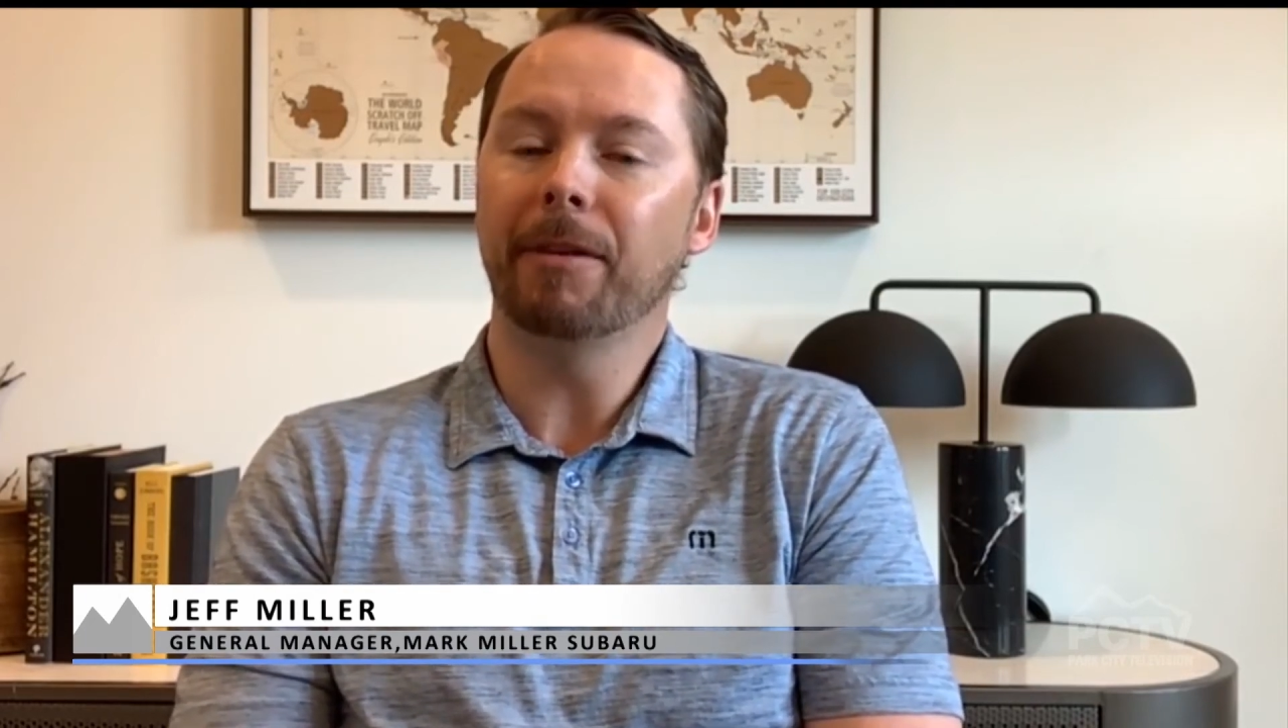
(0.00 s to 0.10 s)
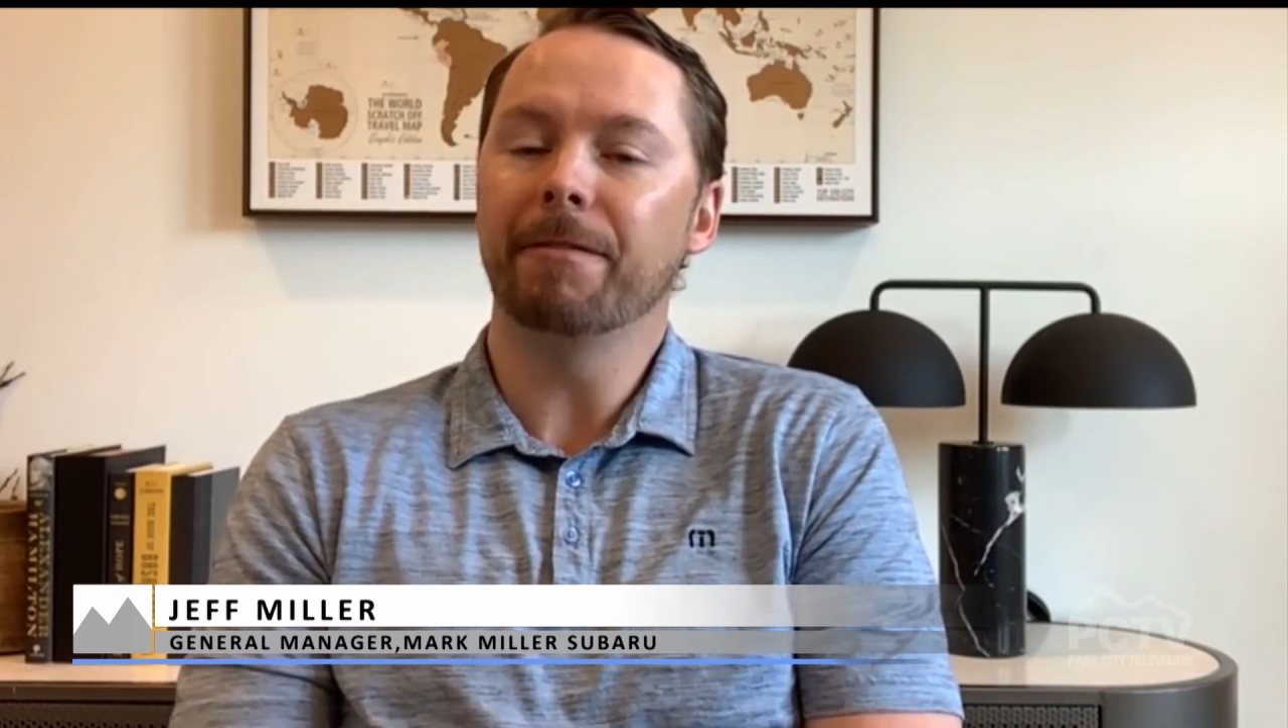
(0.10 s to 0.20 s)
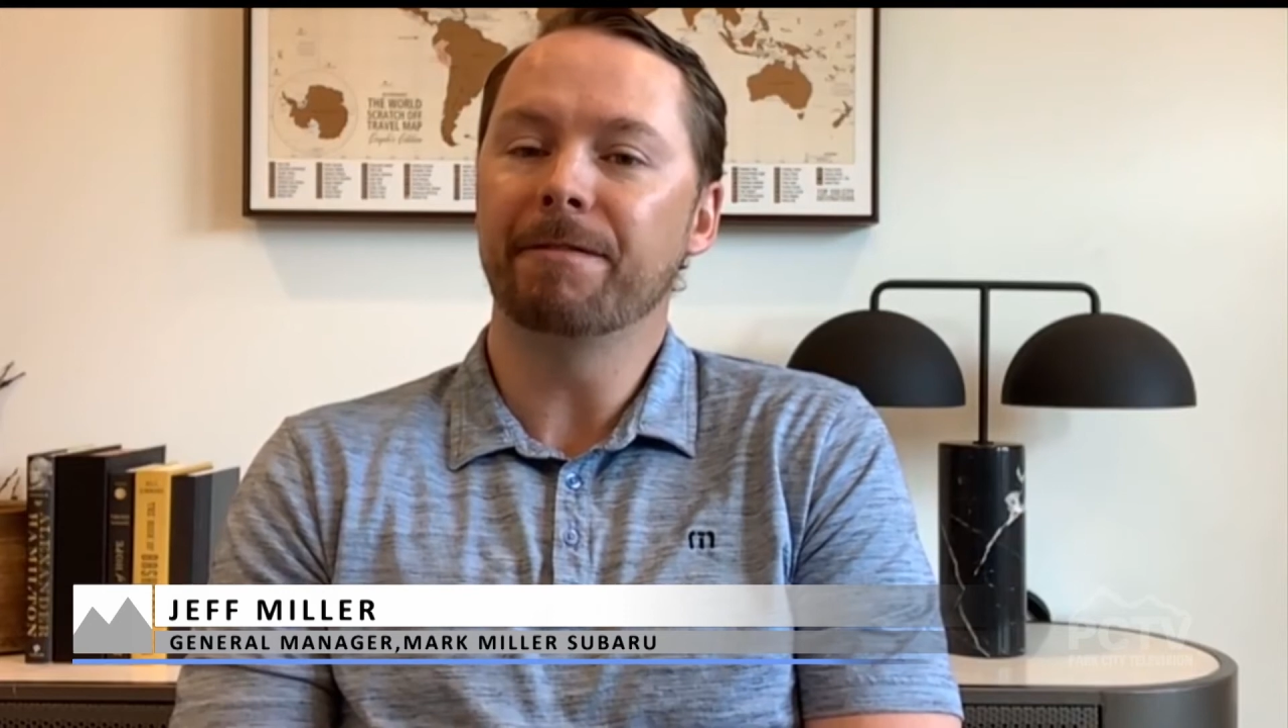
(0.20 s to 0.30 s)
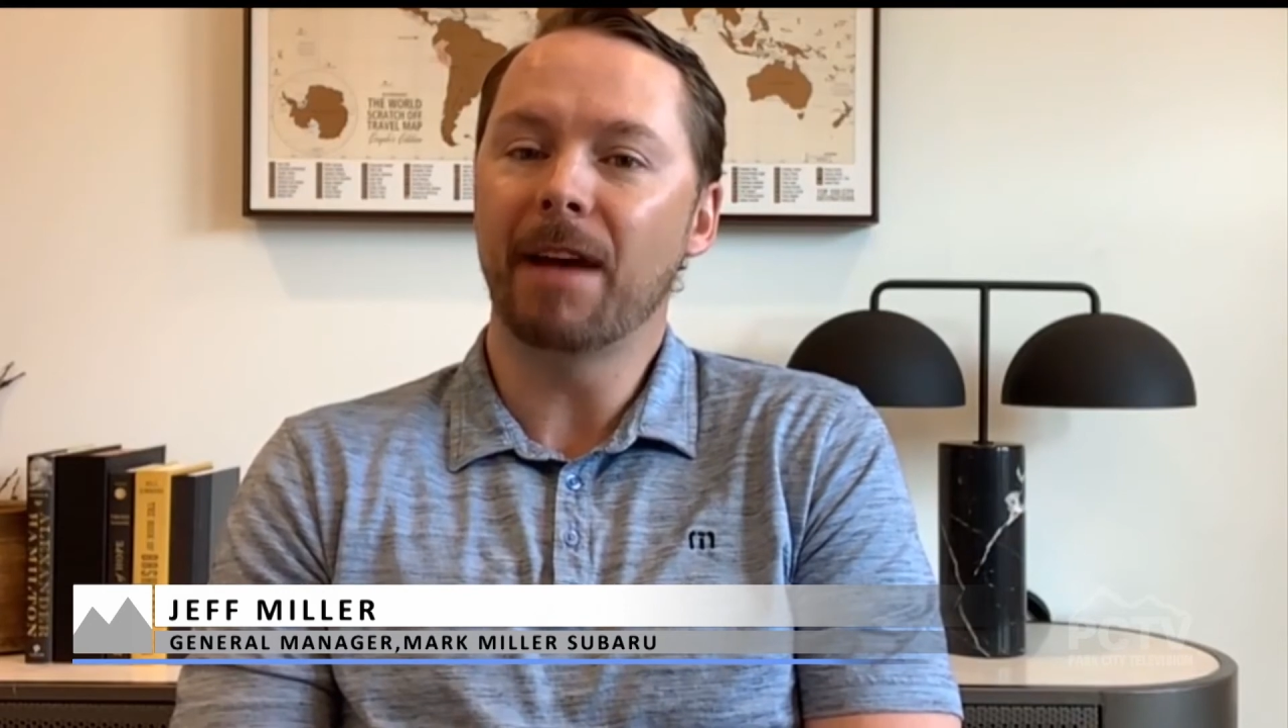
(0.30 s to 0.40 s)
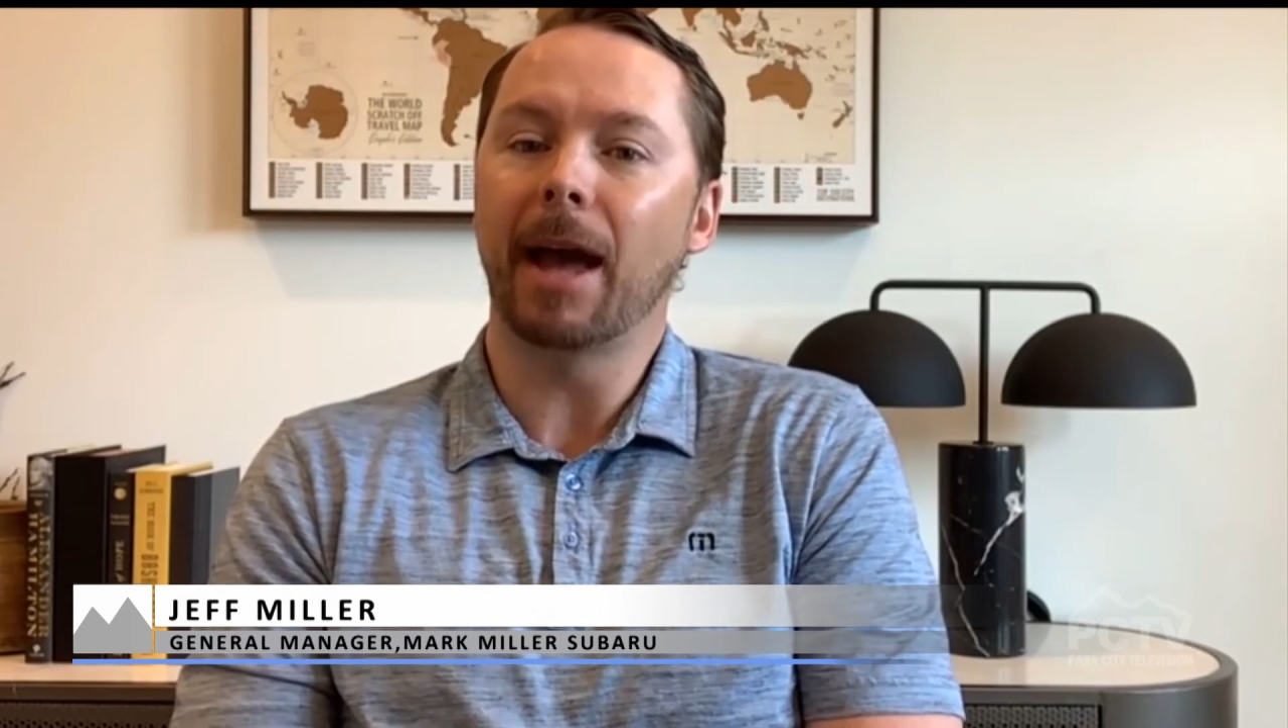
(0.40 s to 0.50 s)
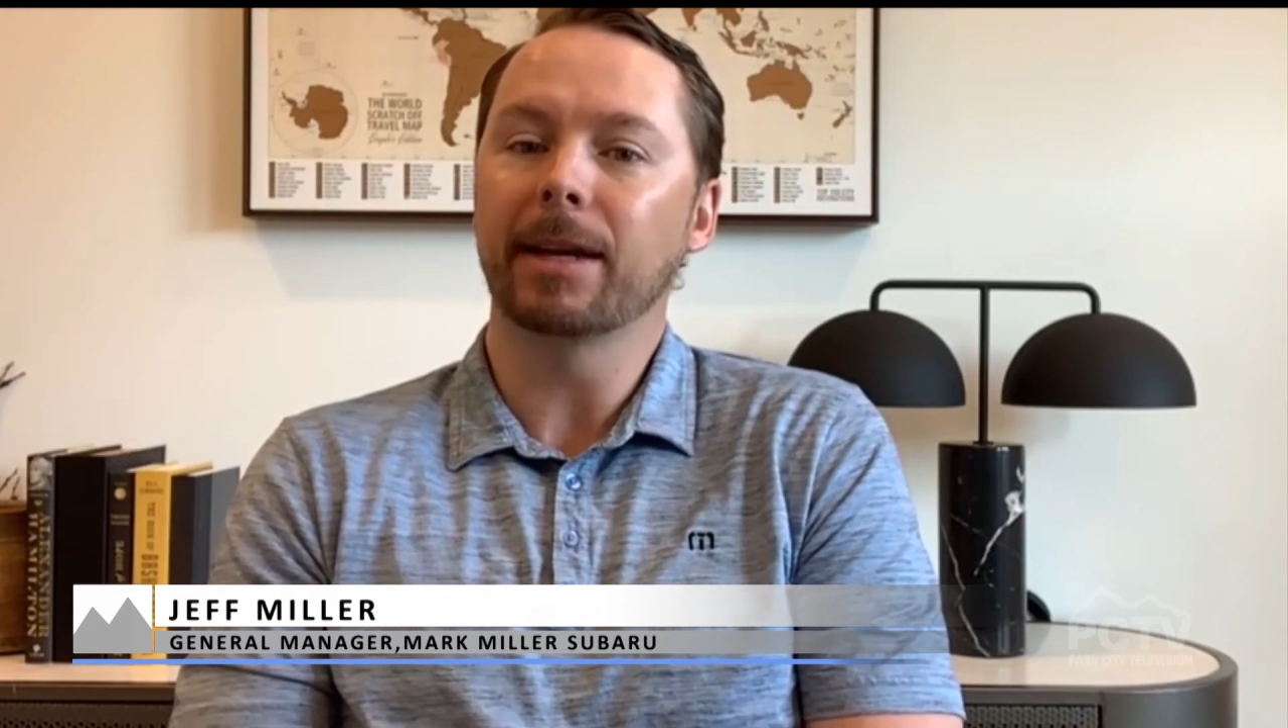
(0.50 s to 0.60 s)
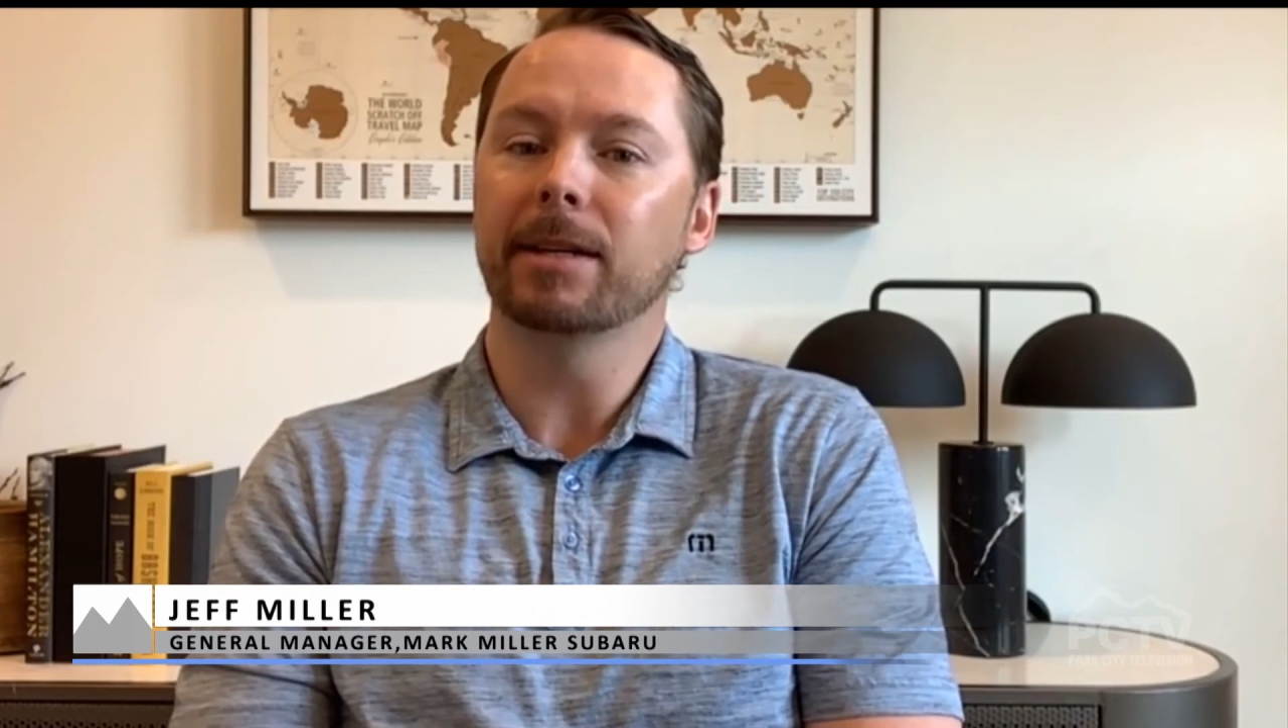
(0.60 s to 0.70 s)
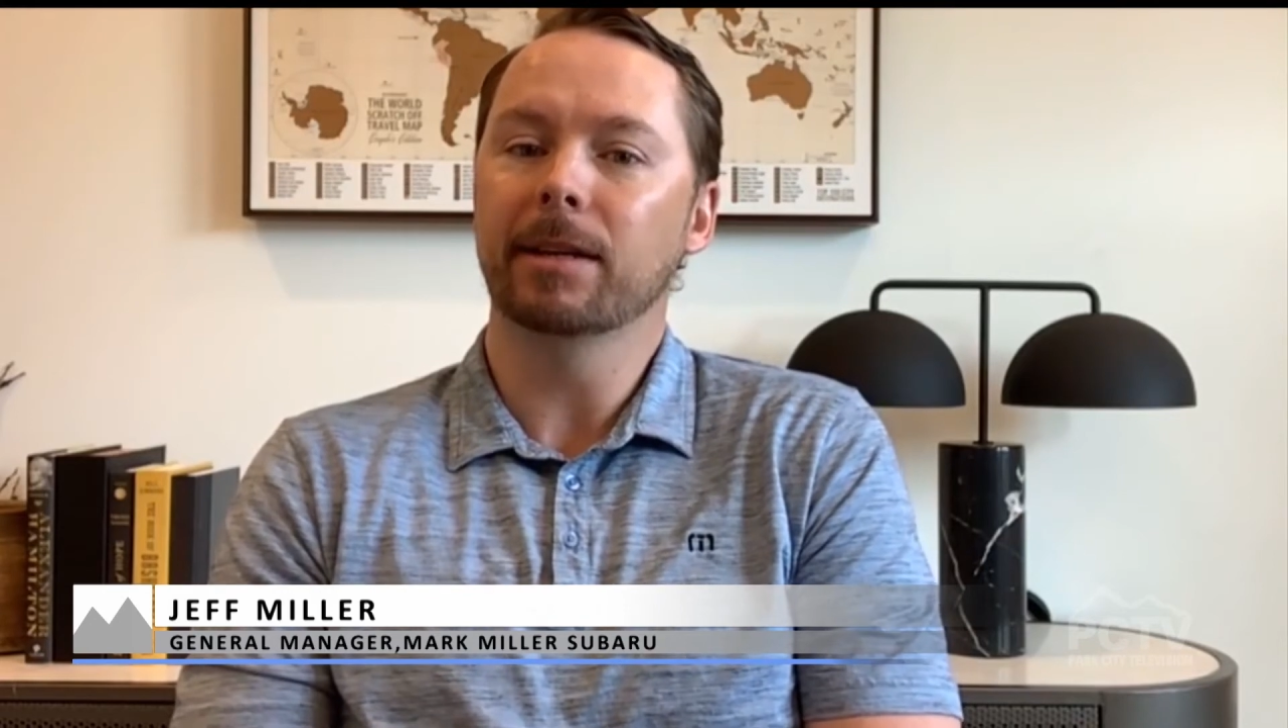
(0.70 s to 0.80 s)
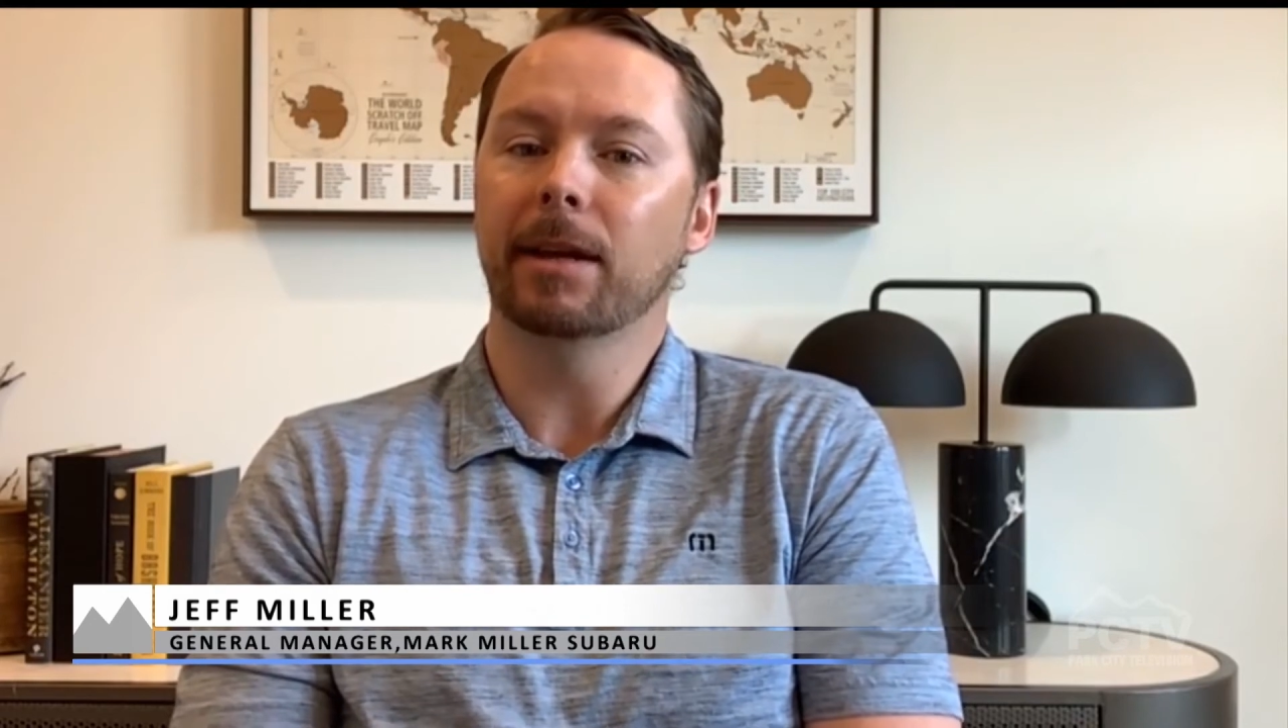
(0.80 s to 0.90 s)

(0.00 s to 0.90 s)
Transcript: effect